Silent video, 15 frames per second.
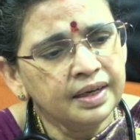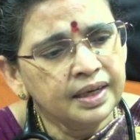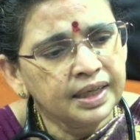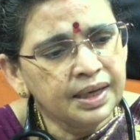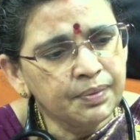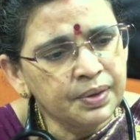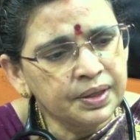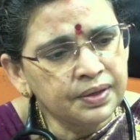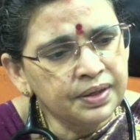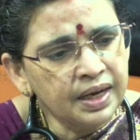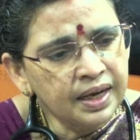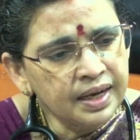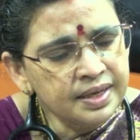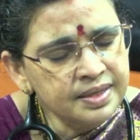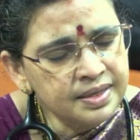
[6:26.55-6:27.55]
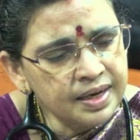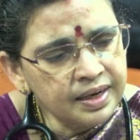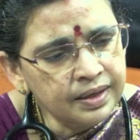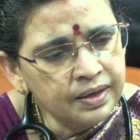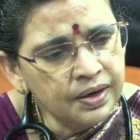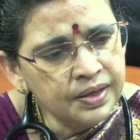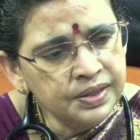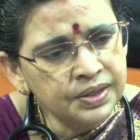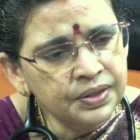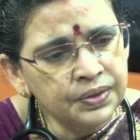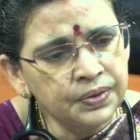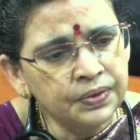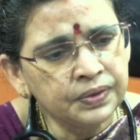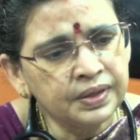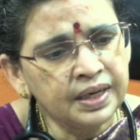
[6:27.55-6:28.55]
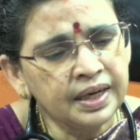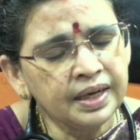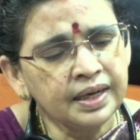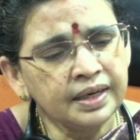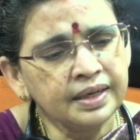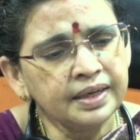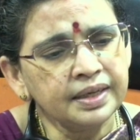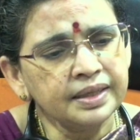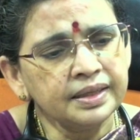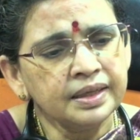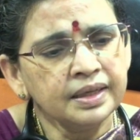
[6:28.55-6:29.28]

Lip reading: Coming to the insulin glargine U300,